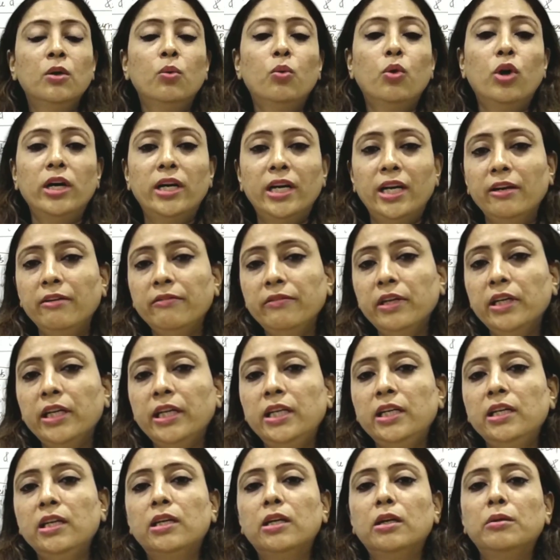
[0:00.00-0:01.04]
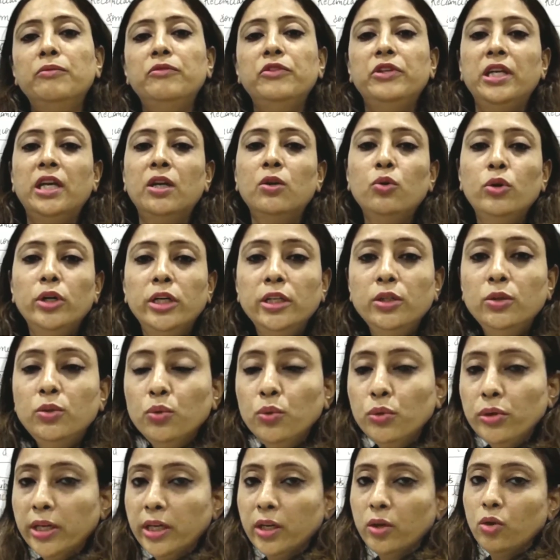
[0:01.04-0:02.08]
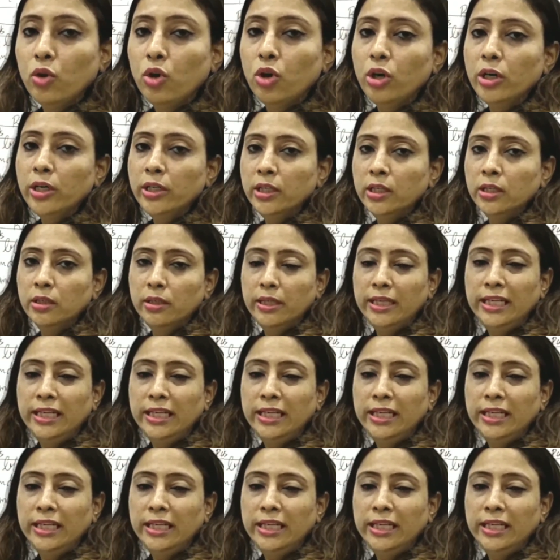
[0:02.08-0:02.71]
whatever income we are going to record here.